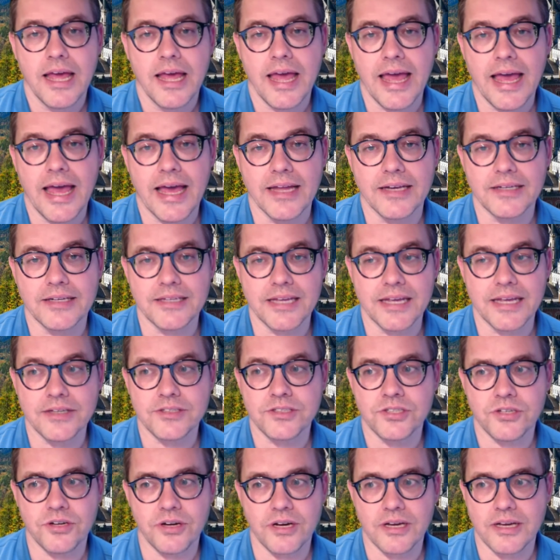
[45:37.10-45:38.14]
And it
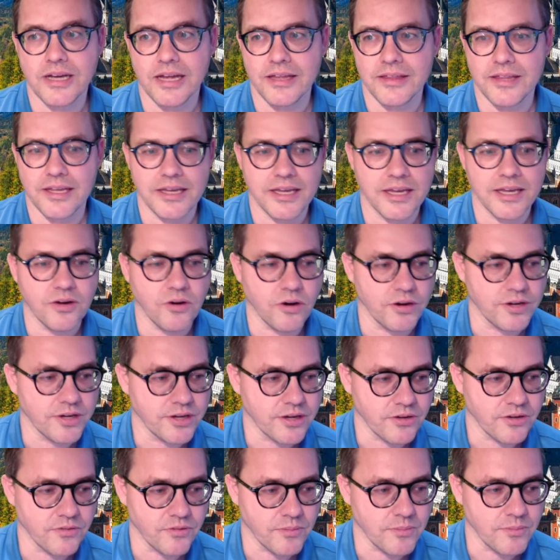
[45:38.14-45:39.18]
took, I think, Igor, you
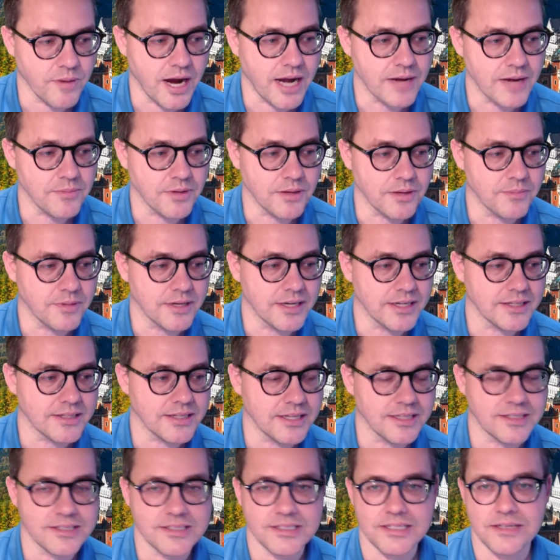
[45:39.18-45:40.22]
can remind me, but it,
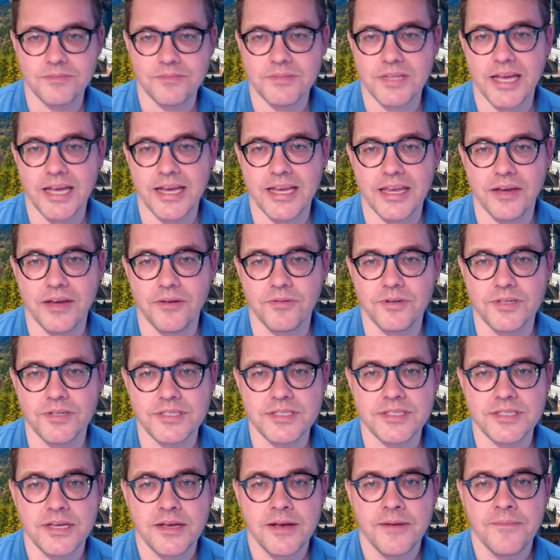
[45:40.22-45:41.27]
it seemed like it
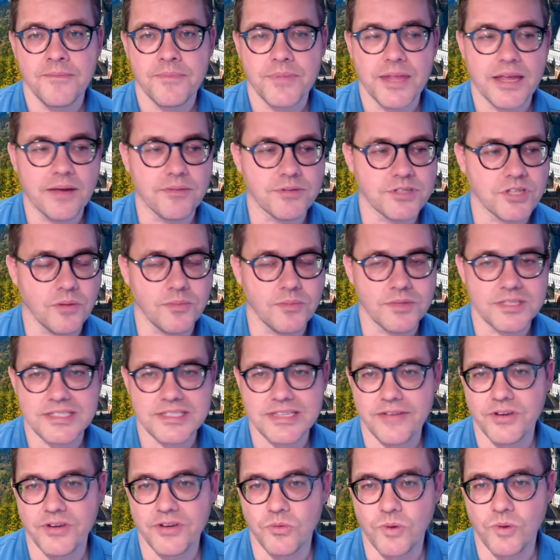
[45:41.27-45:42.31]
was it was almost
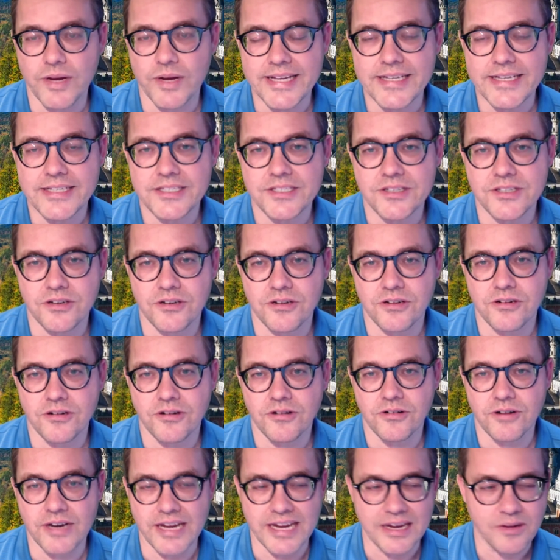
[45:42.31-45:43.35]
seven weeks or,
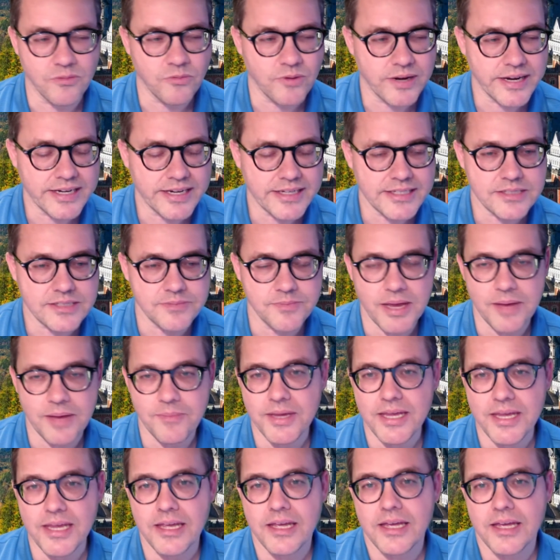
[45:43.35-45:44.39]
or eight weeks
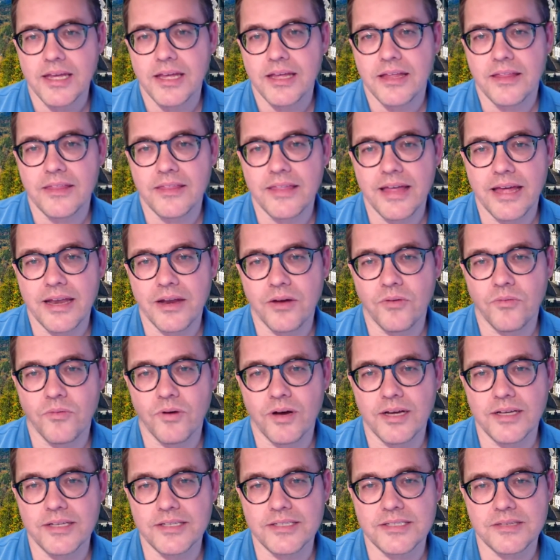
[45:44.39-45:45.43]
maybe, that it
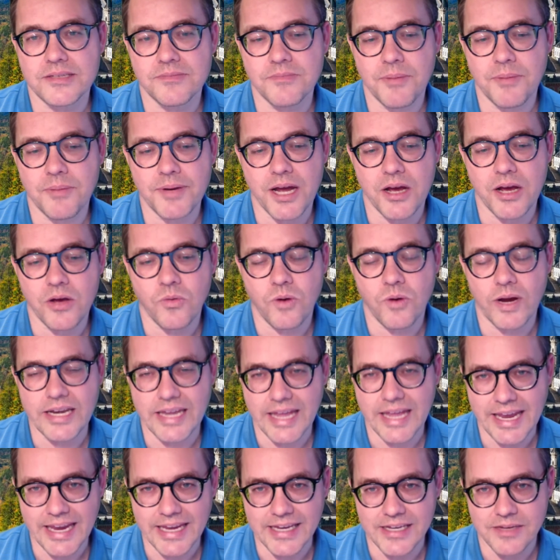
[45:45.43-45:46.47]
was, maybe not quite
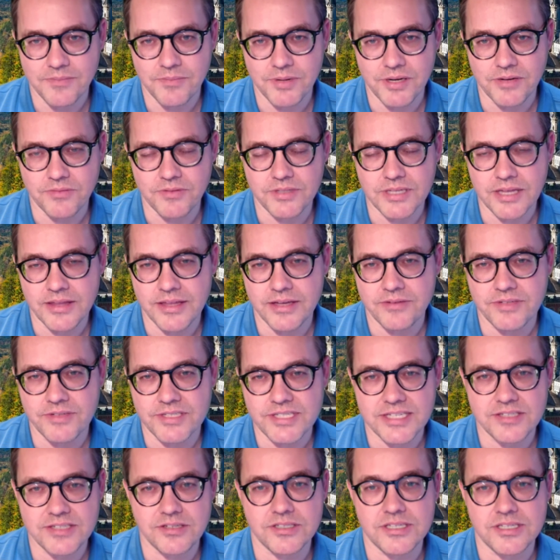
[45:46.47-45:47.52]
eight, but it was, I think it was
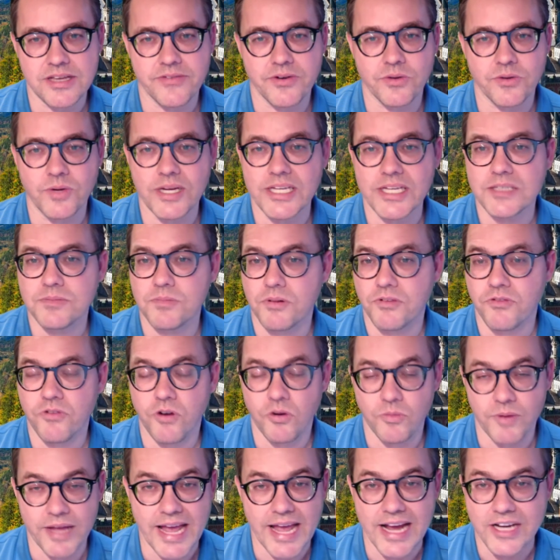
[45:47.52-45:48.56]
six or seven weeks before
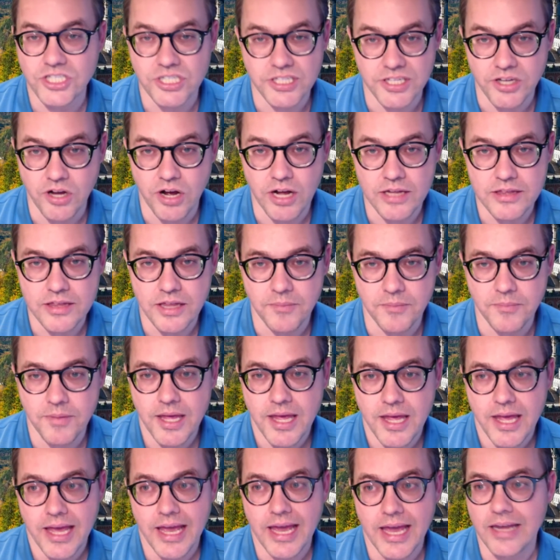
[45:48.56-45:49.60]
we actually got them.
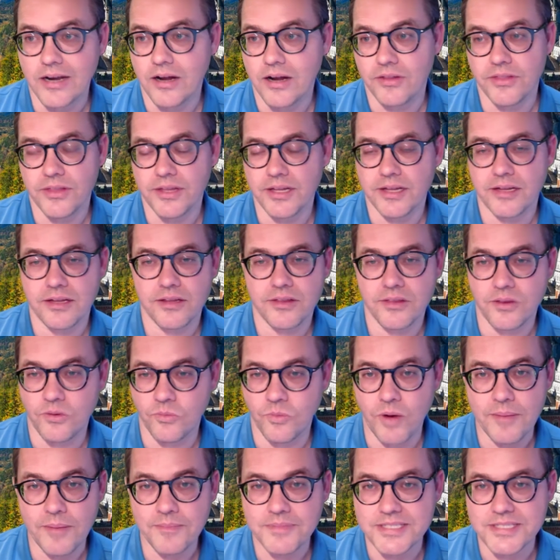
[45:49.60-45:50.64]
And on the, the
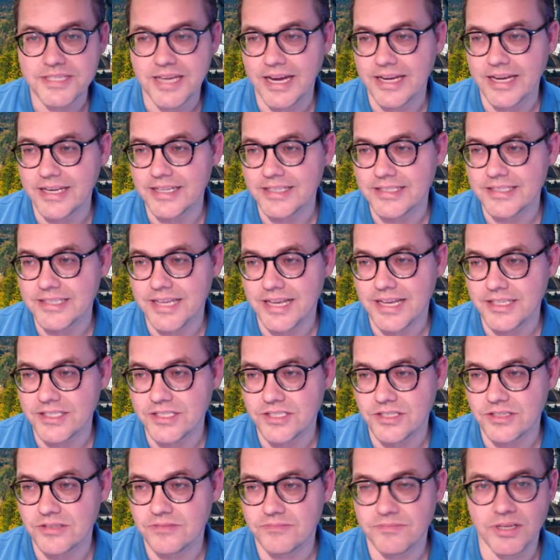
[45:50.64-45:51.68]
website, it
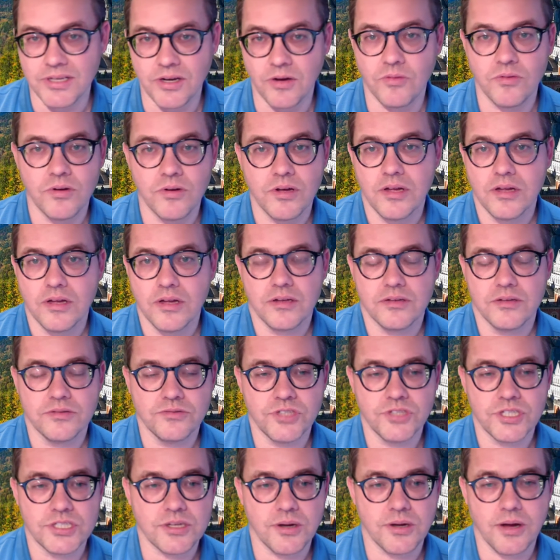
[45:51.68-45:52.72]
says, you know,
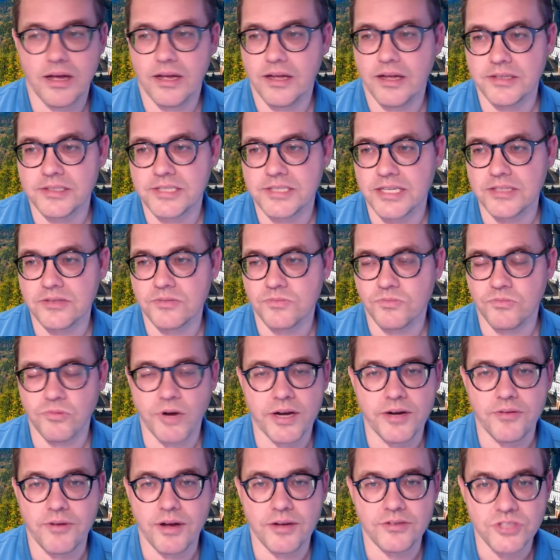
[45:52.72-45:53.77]
just, uh, it says
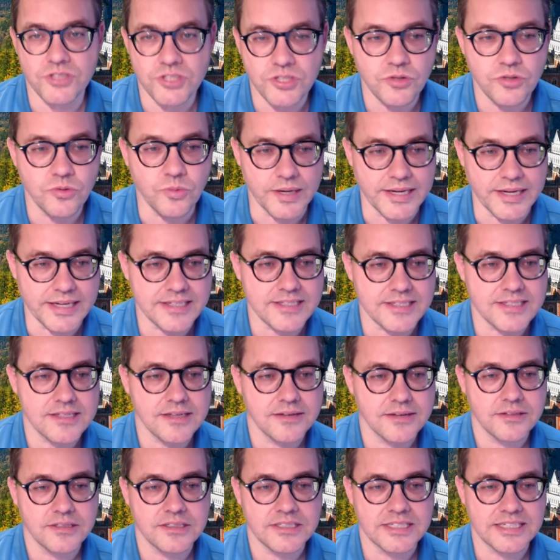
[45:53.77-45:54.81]
right around two weeks
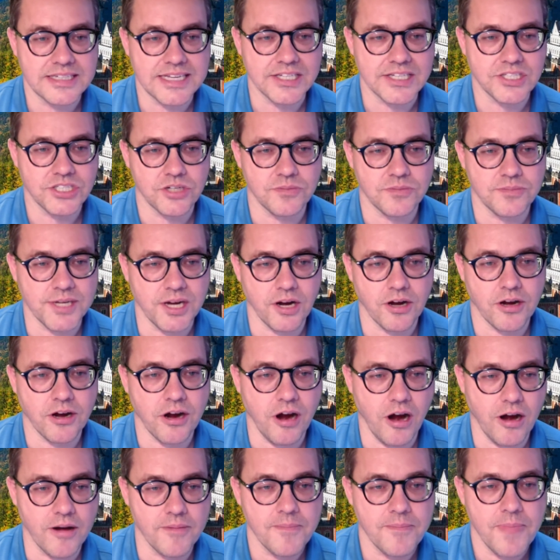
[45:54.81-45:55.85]
to get your P R
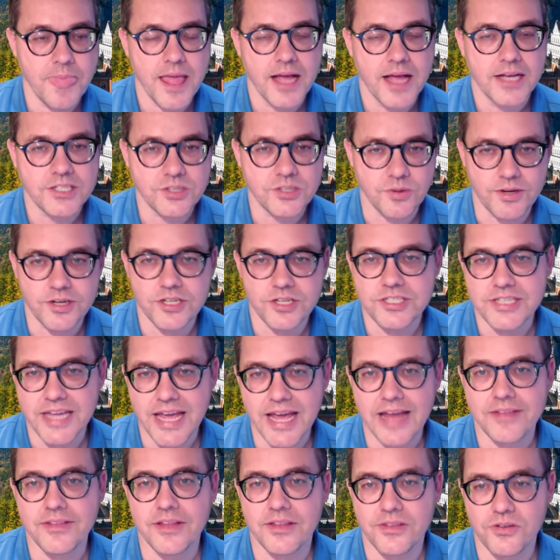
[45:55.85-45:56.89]
card. So
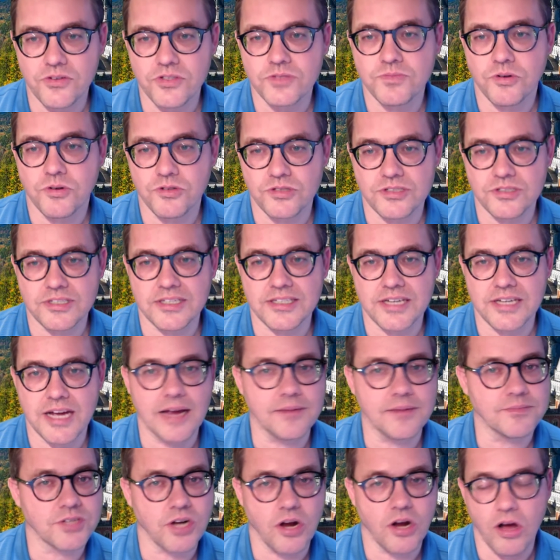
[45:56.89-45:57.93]
understand that those processing
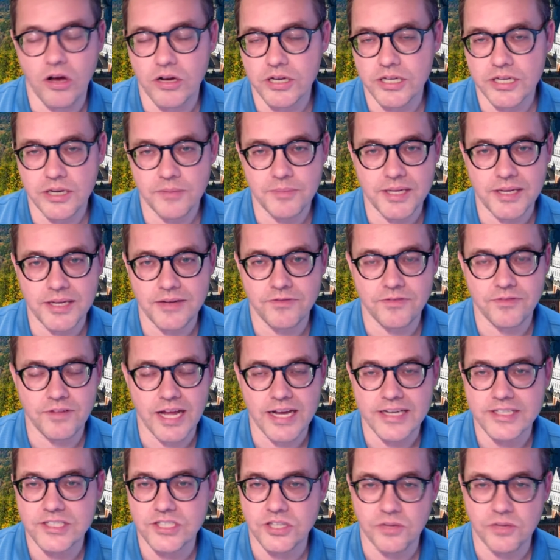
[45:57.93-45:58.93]
times are all going to be in flux.